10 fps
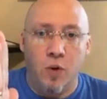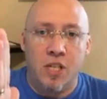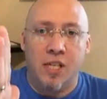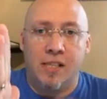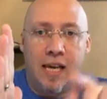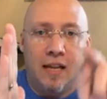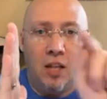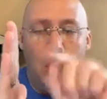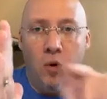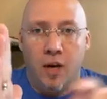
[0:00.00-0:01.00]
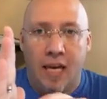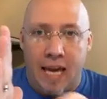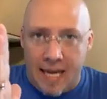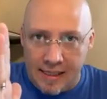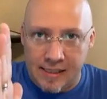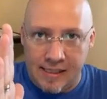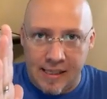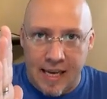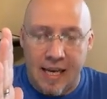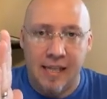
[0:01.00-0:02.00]
which is a
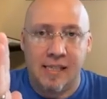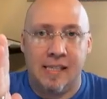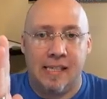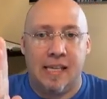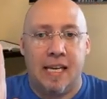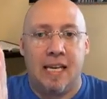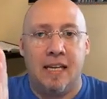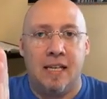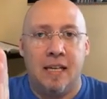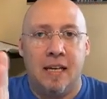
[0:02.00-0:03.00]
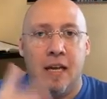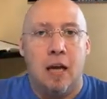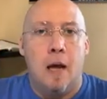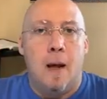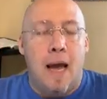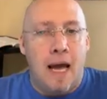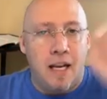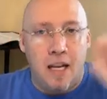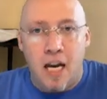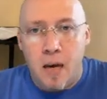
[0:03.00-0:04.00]
lowercase s seed, and
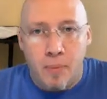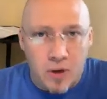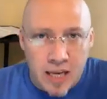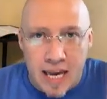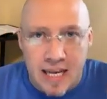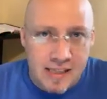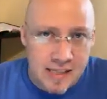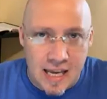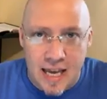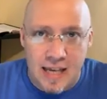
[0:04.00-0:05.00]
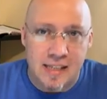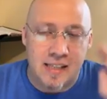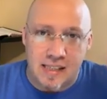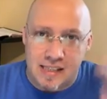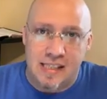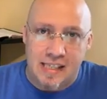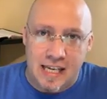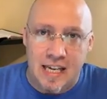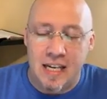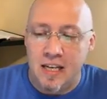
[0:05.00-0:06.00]
an uppercase s
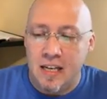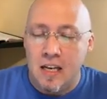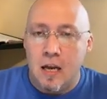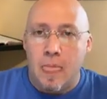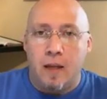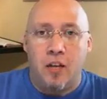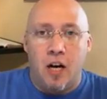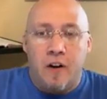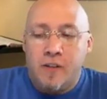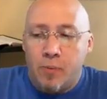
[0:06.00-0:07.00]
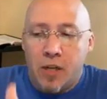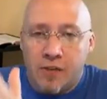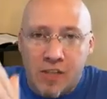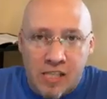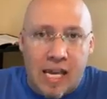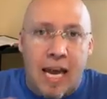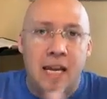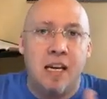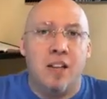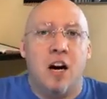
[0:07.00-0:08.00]
seed, the offspring of
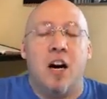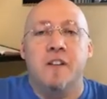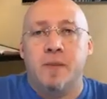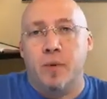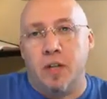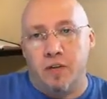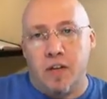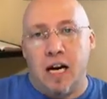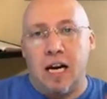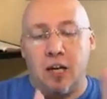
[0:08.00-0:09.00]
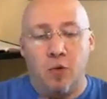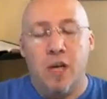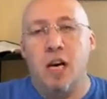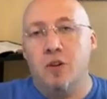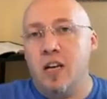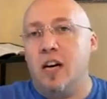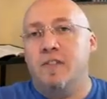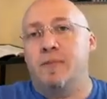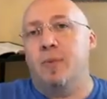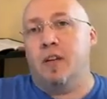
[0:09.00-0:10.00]
Satan and the offspring of God. And we know the
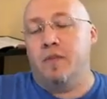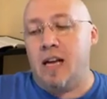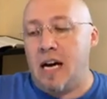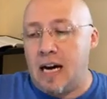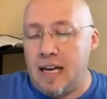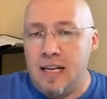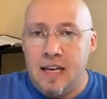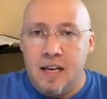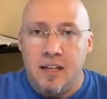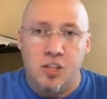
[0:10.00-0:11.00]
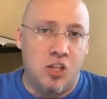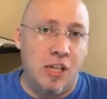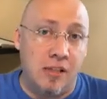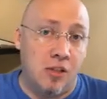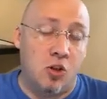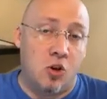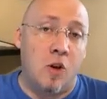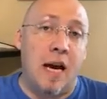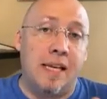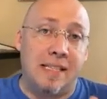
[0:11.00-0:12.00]
offspring of God is Jesus
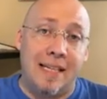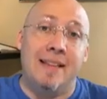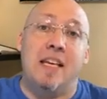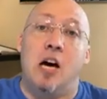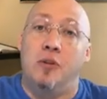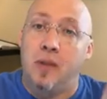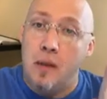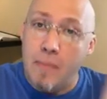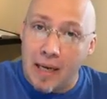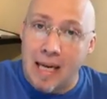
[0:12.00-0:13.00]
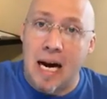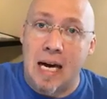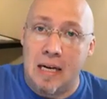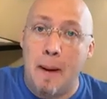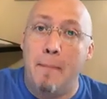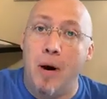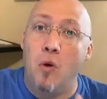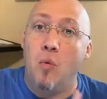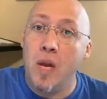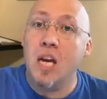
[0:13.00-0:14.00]
Christ in the only begotten,
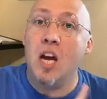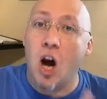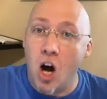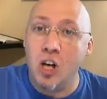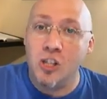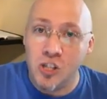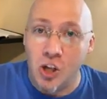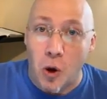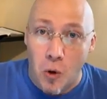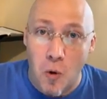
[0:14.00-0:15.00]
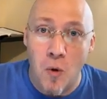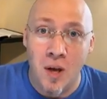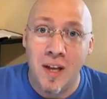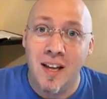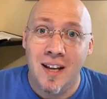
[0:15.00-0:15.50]
but we also